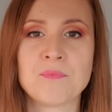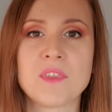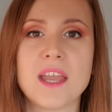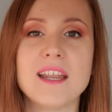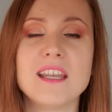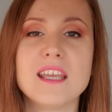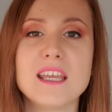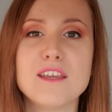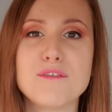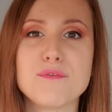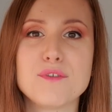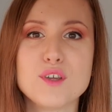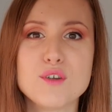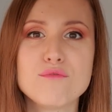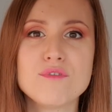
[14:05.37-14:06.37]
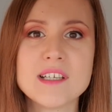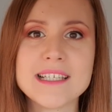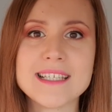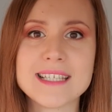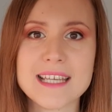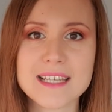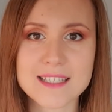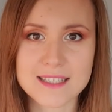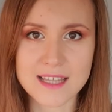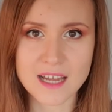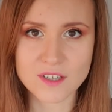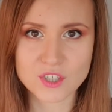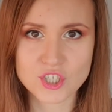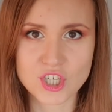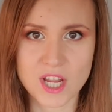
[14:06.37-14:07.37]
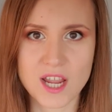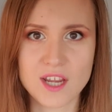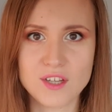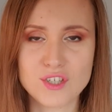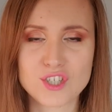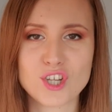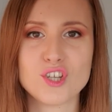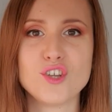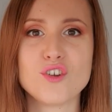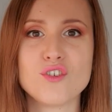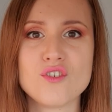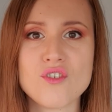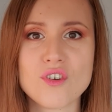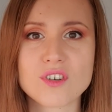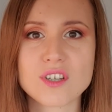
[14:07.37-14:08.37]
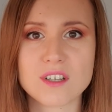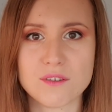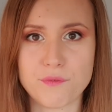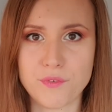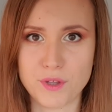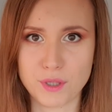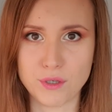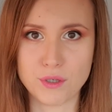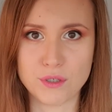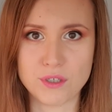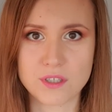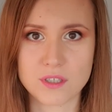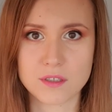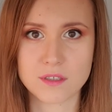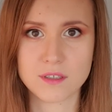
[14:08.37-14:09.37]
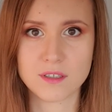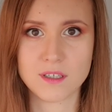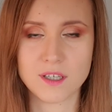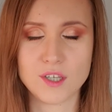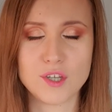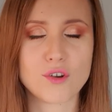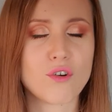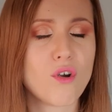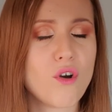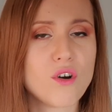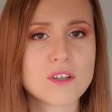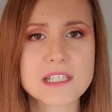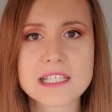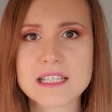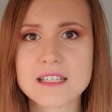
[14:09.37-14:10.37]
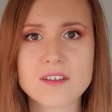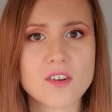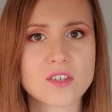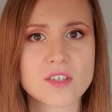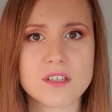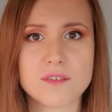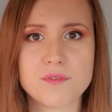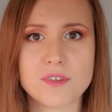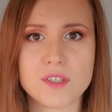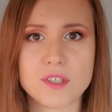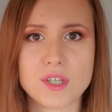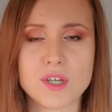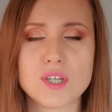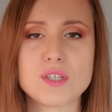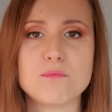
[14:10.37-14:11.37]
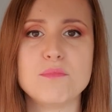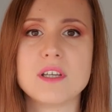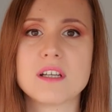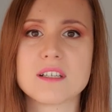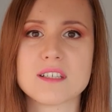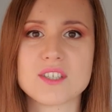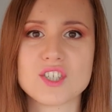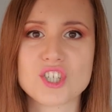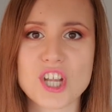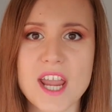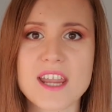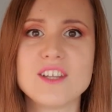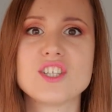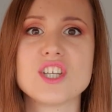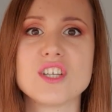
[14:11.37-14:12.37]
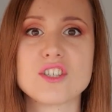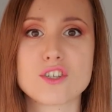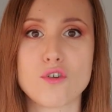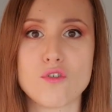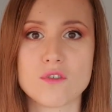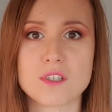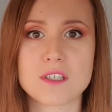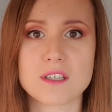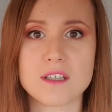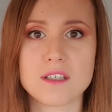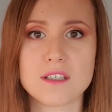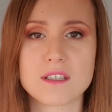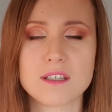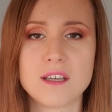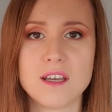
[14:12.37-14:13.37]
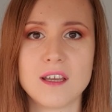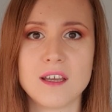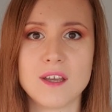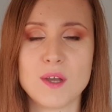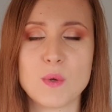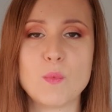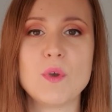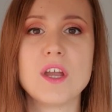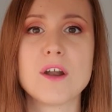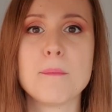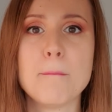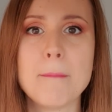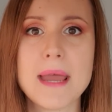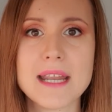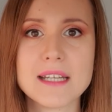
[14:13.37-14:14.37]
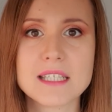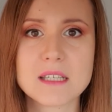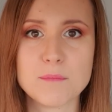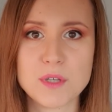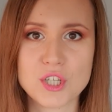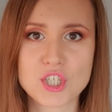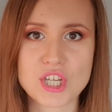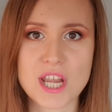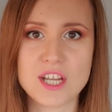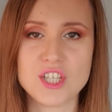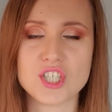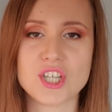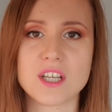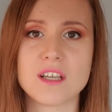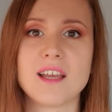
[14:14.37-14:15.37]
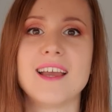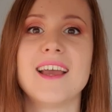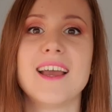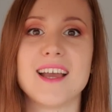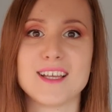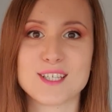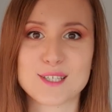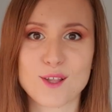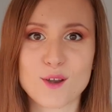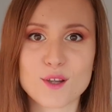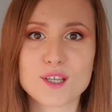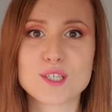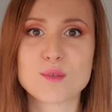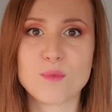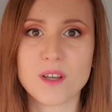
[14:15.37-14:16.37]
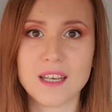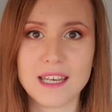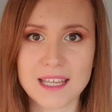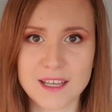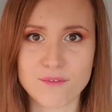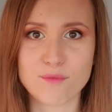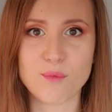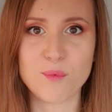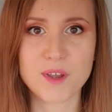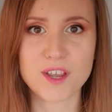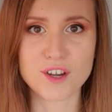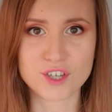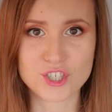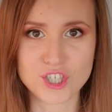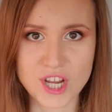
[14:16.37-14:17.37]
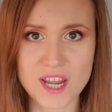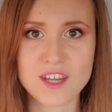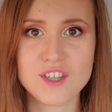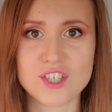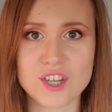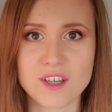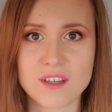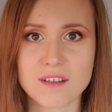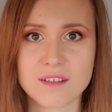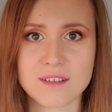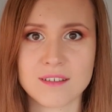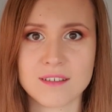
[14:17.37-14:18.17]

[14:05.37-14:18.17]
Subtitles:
And if you resist that change, you're not going to feel good. You're honestly not going to feel good, because change is constant. We are meant to be changing. As long as we live, we are changing.